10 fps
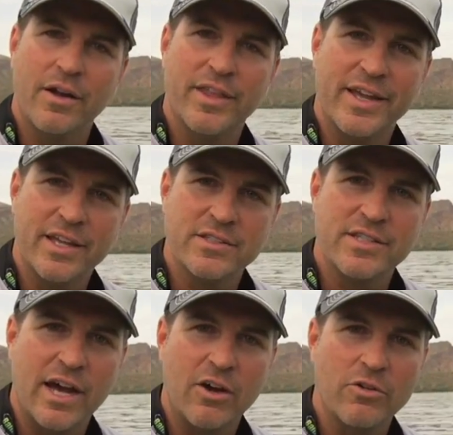that gets
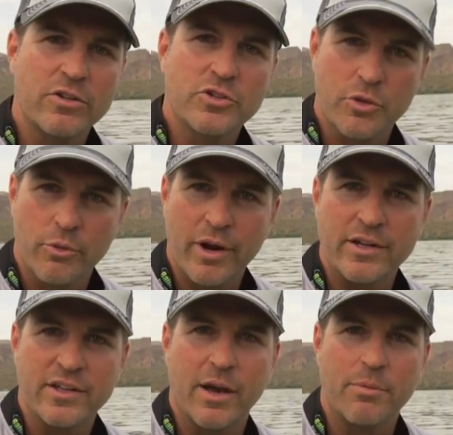down to the
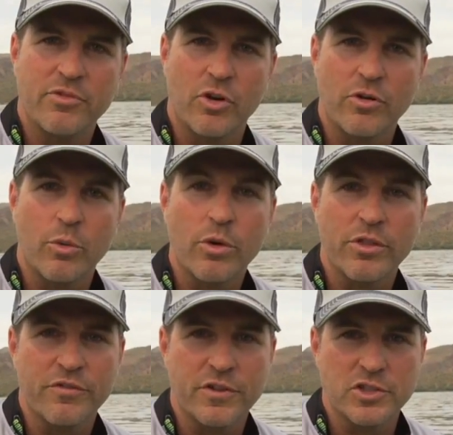right depth zone of where
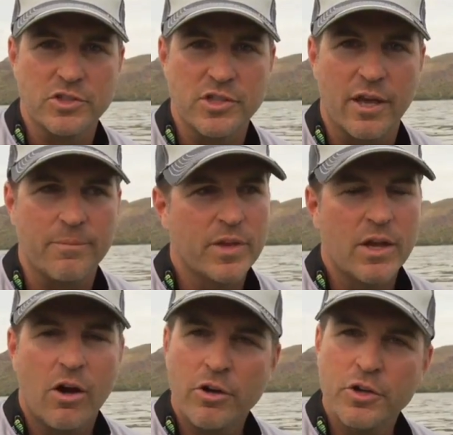the fish is at.
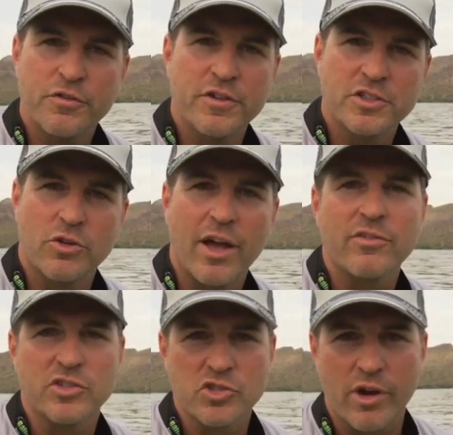All your fish will
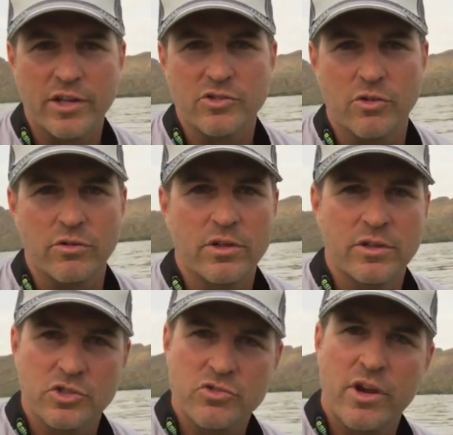have a strike zone,
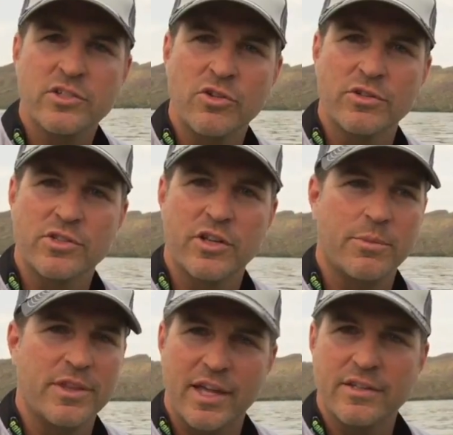and the strike zone is going to
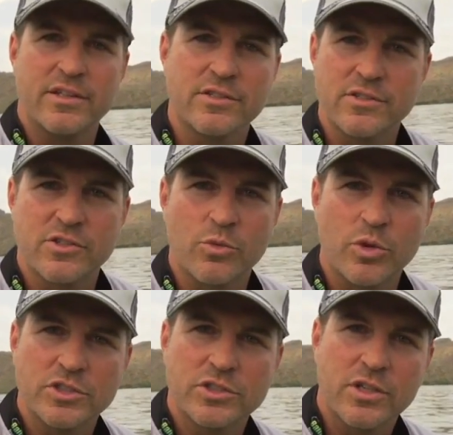be that distance in
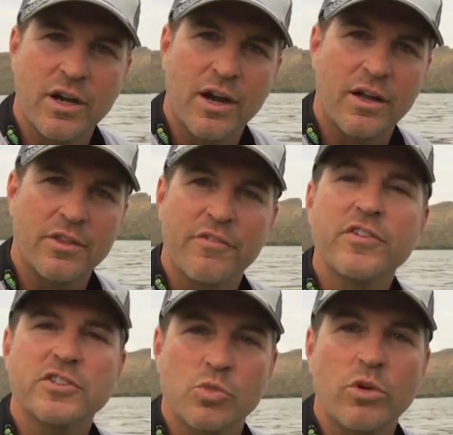which that
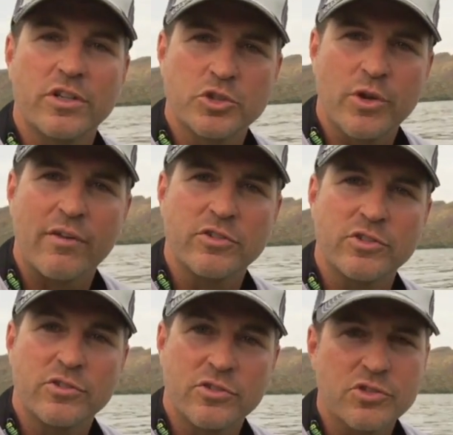fish is willing to travel
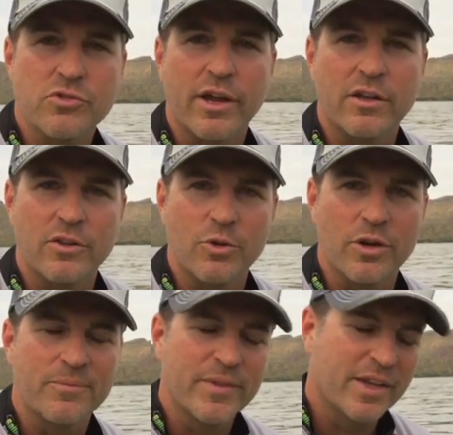to strike a lure.